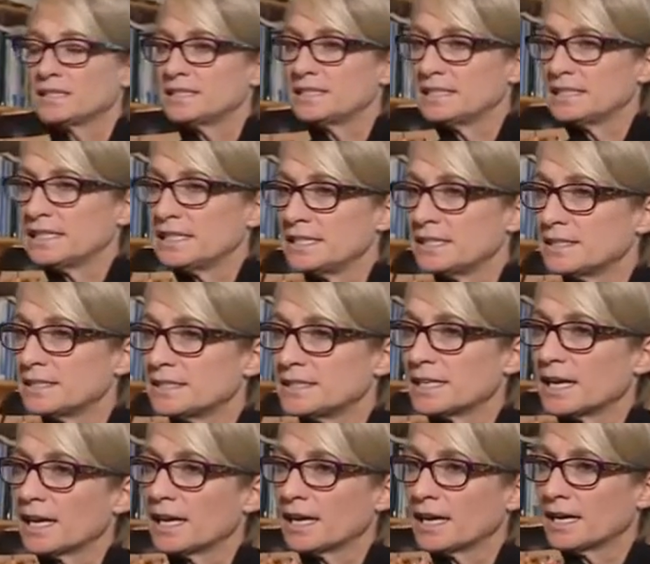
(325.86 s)
to see
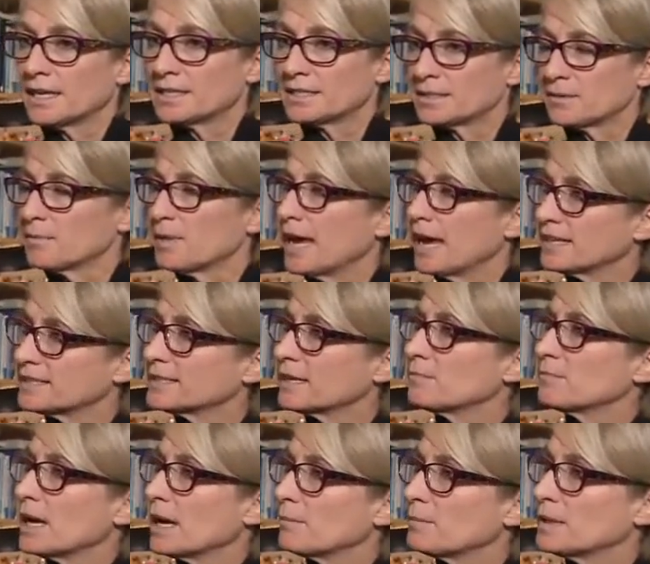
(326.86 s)
some
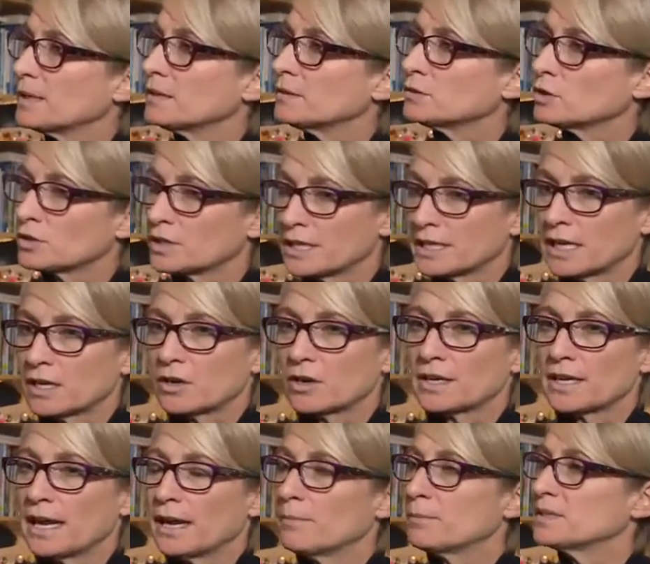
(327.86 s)
asset mapping, looking at our
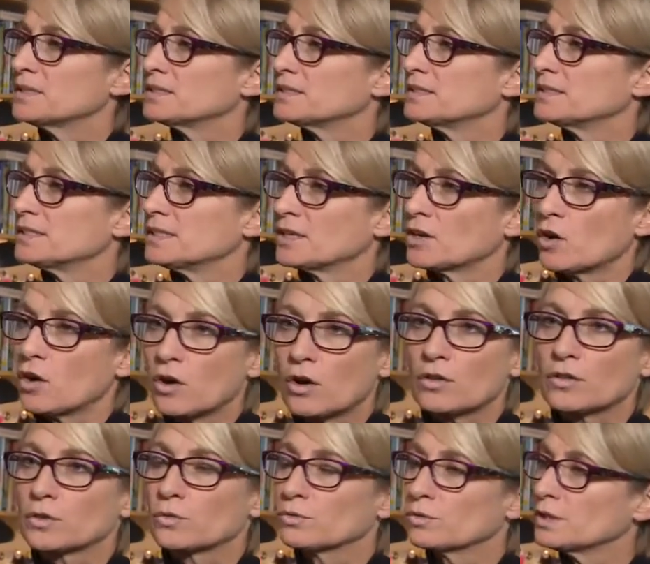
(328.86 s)
campus and seeing
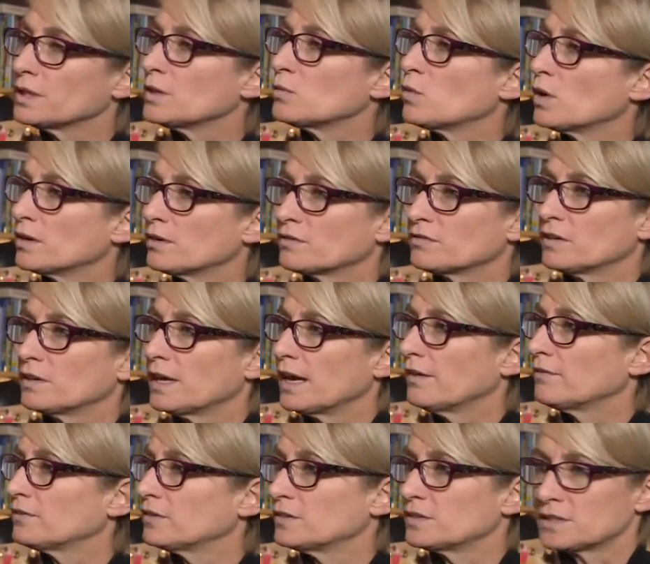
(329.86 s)
all the really wonderful
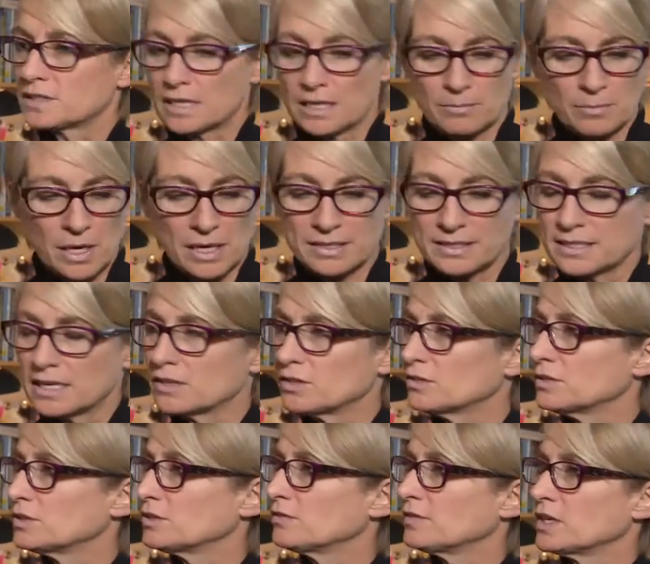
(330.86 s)
efforts like
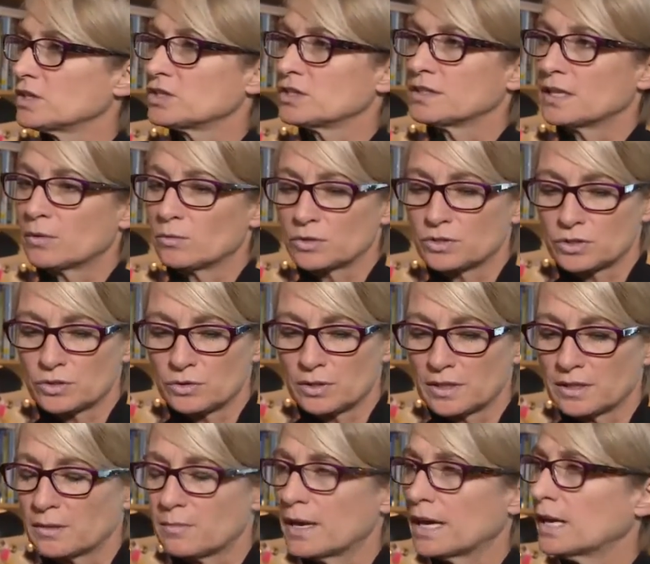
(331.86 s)
bystander intervention that we're
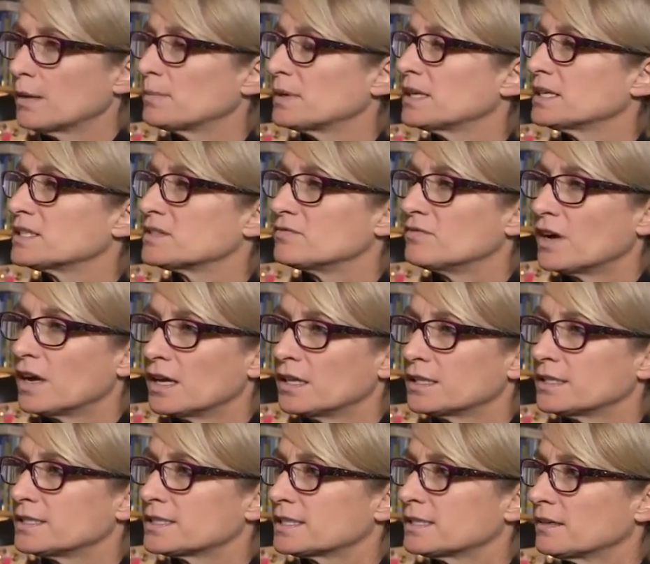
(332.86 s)
doing. The Man Up Against
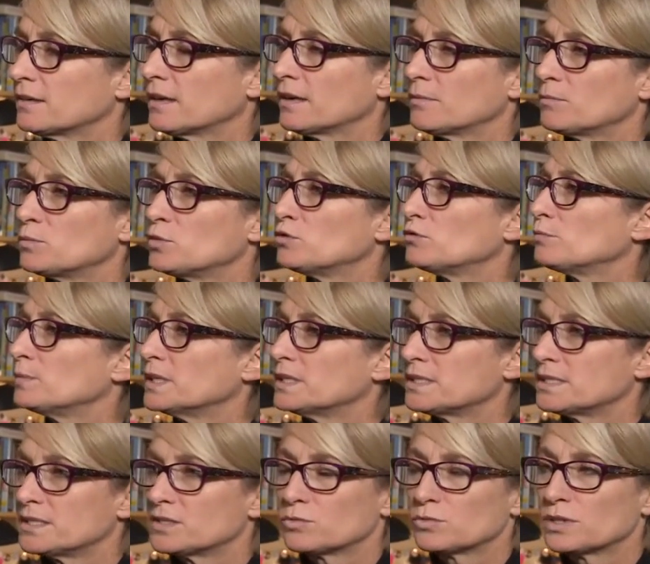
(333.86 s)
Violence
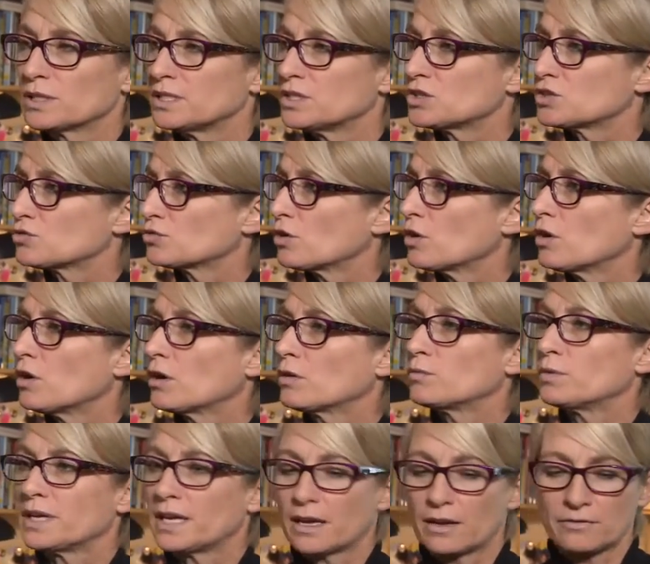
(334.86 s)
movement is really
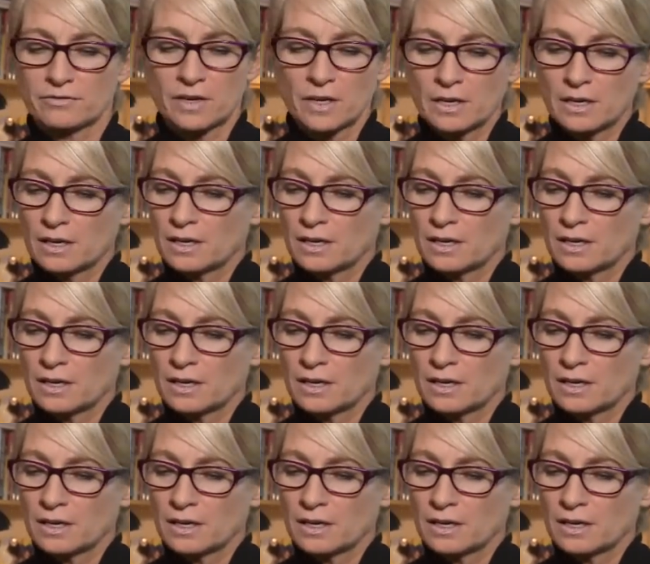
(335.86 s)
strong. We have,